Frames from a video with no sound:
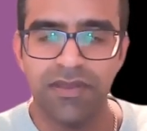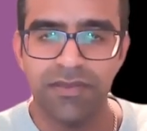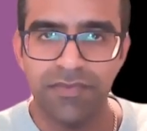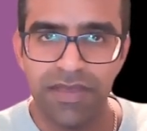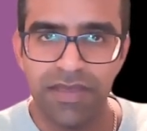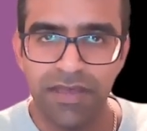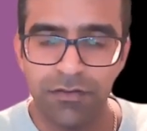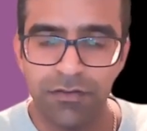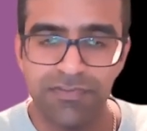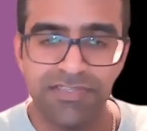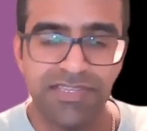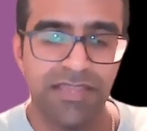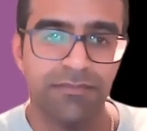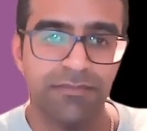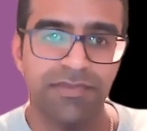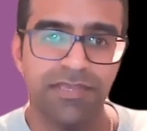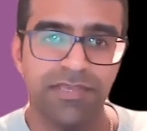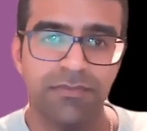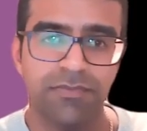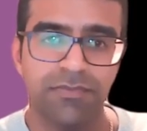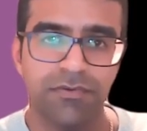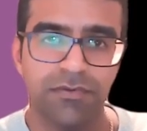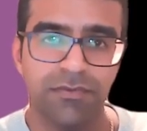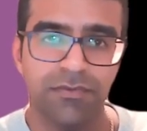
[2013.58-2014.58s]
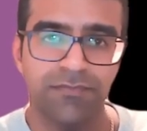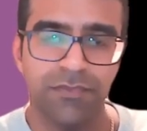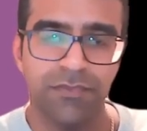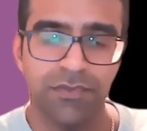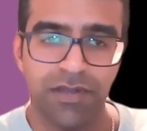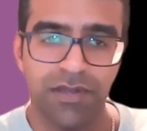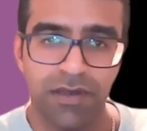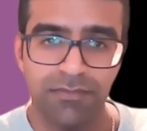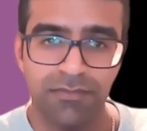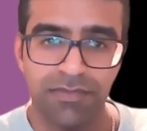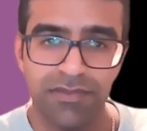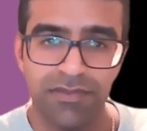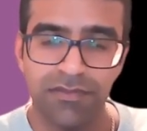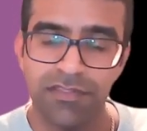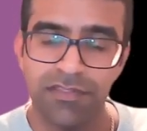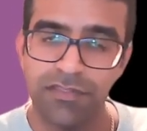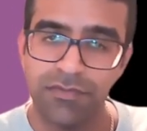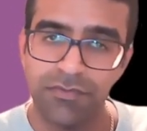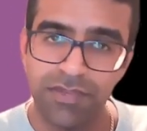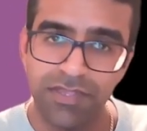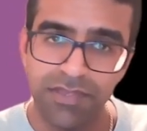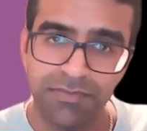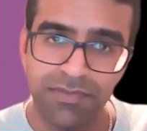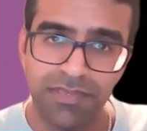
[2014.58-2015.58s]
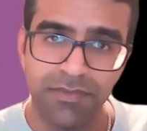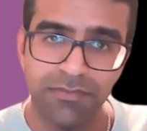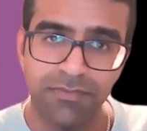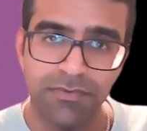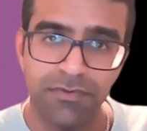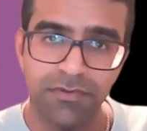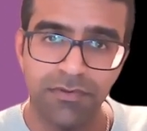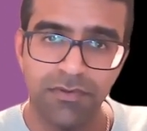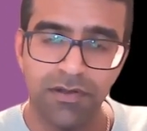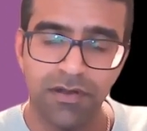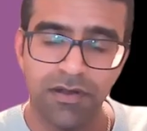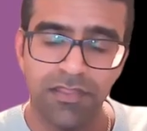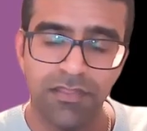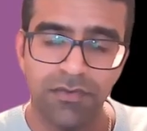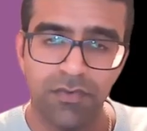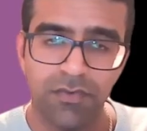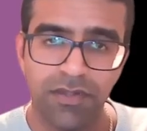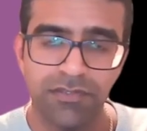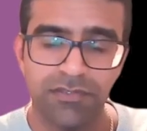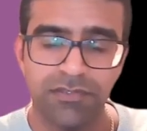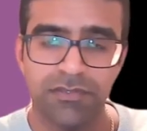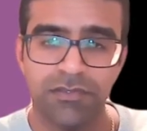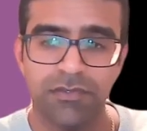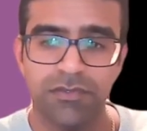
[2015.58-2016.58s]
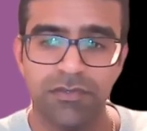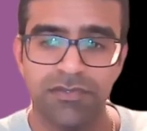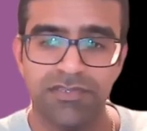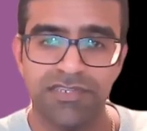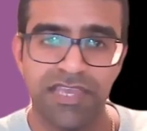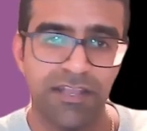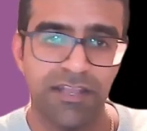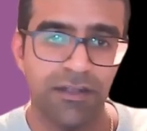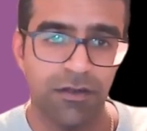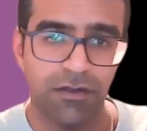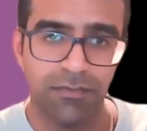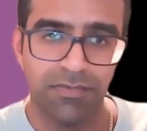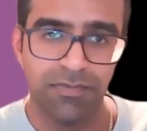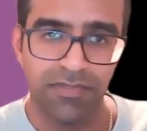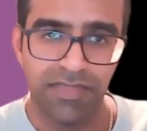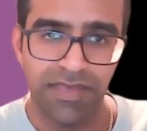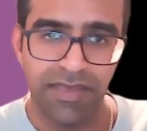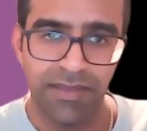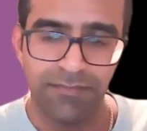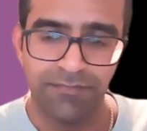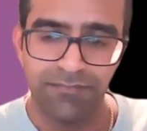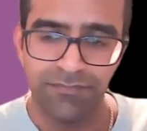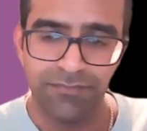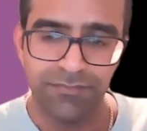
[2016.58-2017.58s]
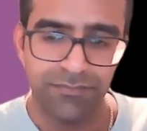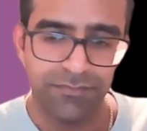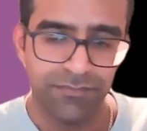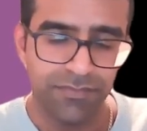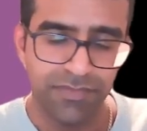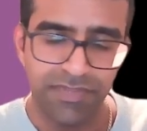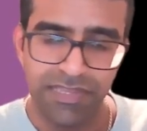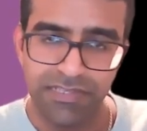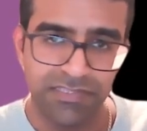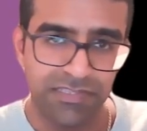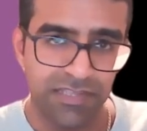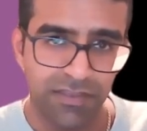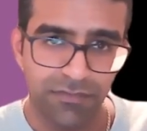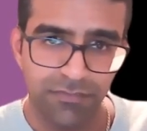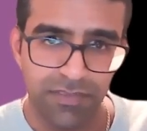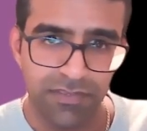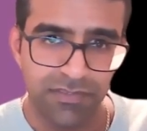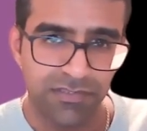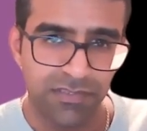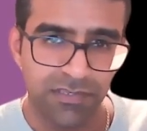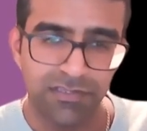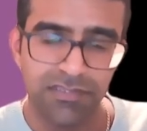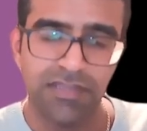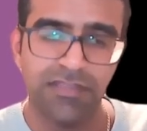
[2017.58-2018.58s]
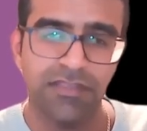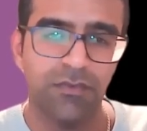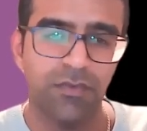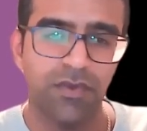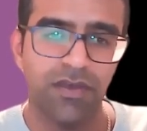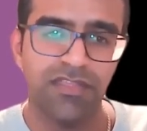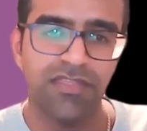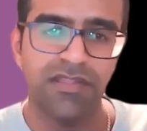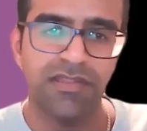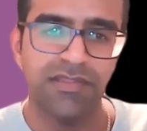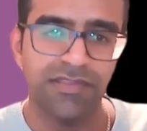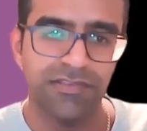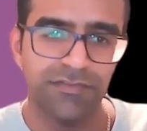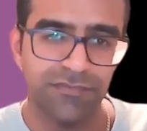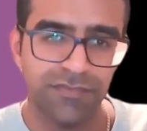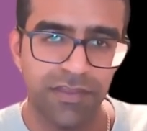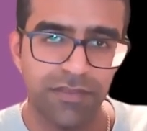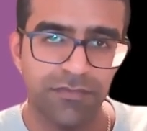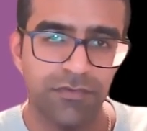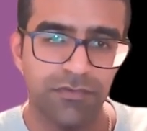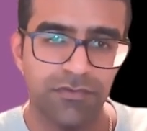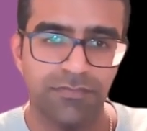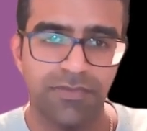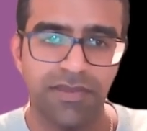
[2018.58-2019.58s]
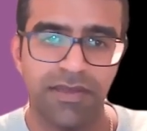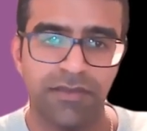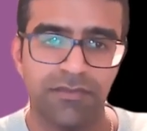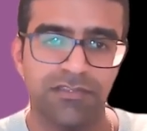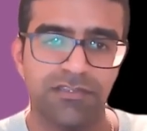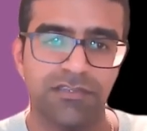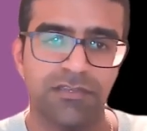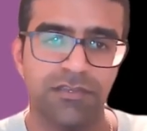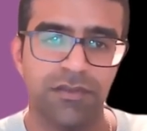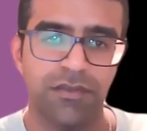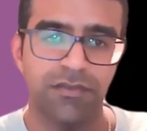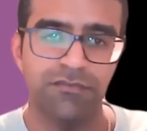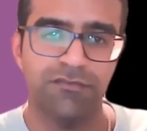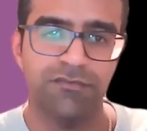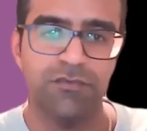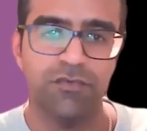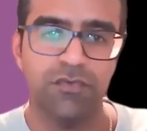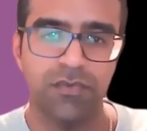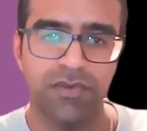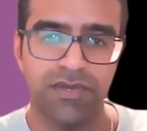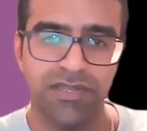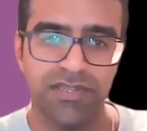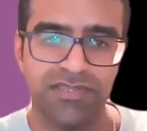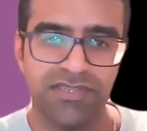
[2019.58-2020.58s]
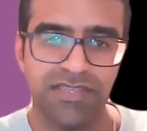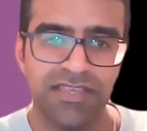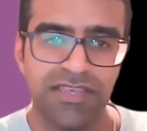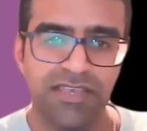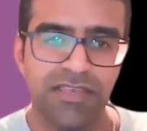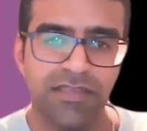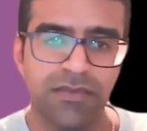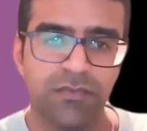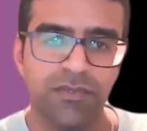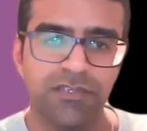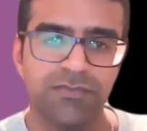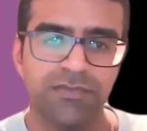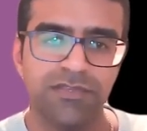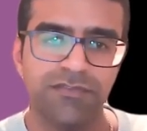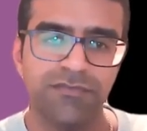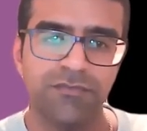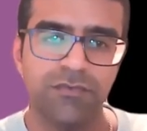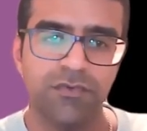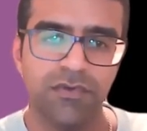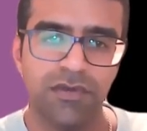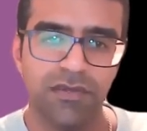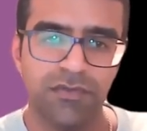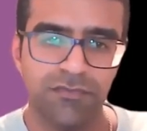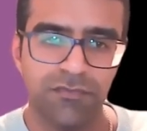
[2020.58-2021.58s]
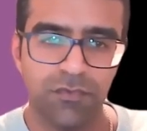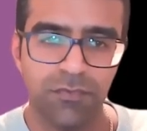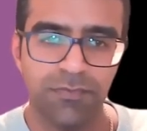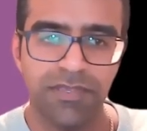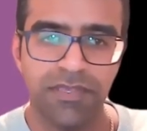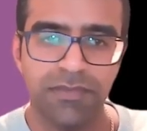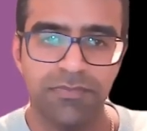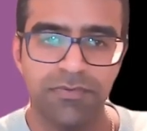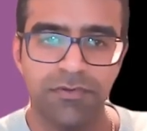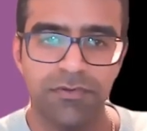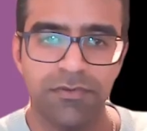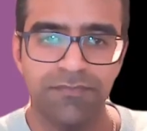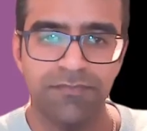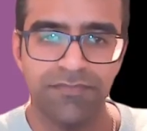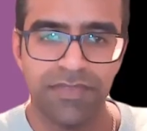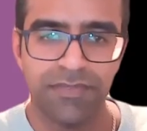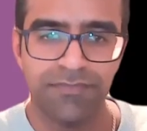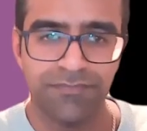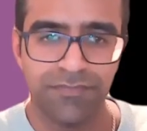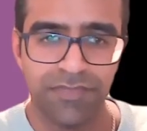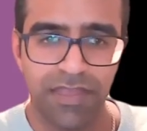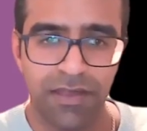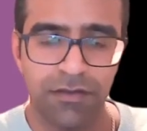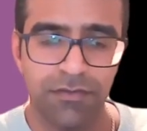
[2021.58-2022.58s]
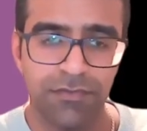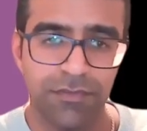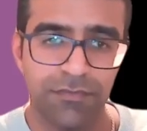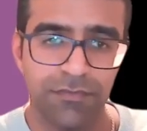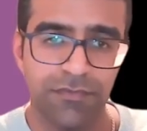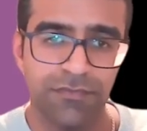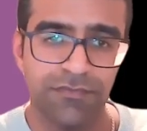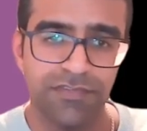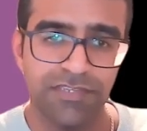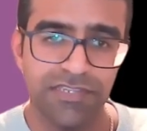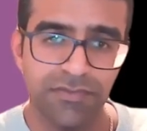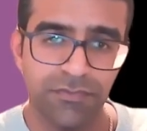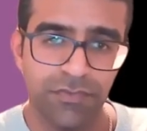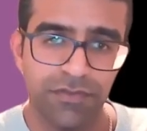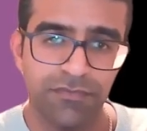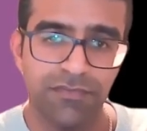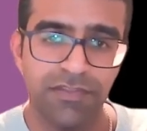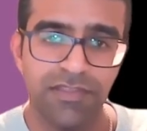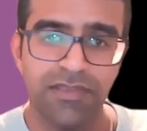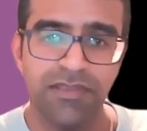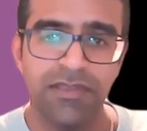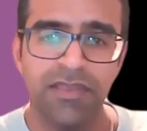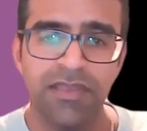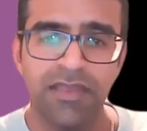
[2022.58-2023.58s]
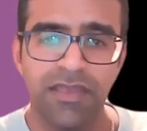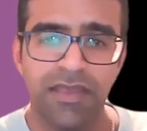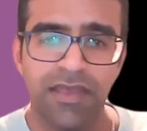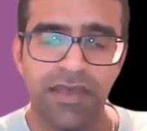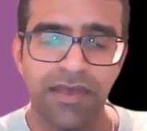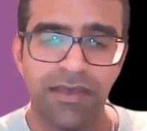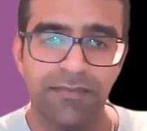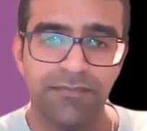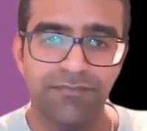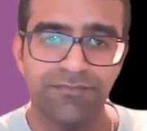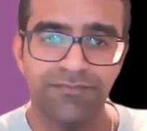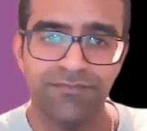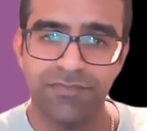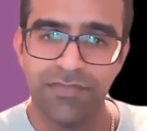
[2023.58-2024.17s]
out of 10 people who come in, 3 people are the ones who take up that next service, such that they're worth at least £500 to you going forward, which means four people out of those 15 roughly are